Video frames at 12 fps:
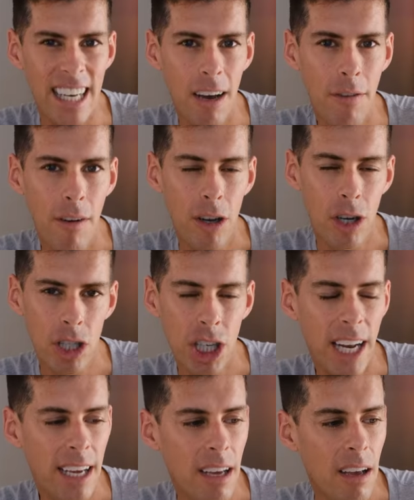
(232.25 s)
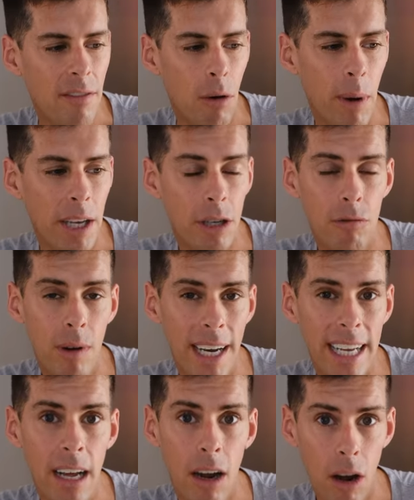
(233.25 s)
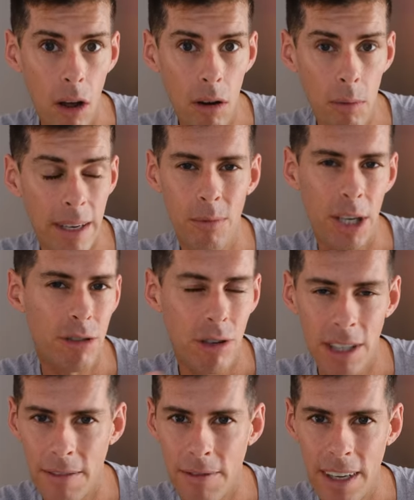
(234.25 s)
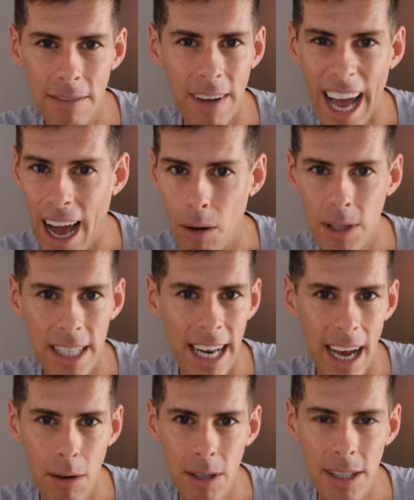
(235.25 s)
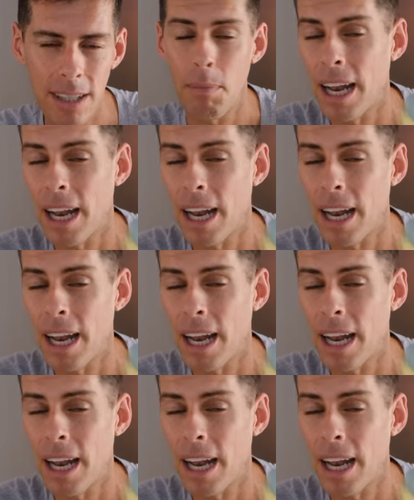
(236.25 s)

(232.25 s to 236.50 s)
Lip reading: enough cushioning for when you're running long, when you're on your feet for hours and hours.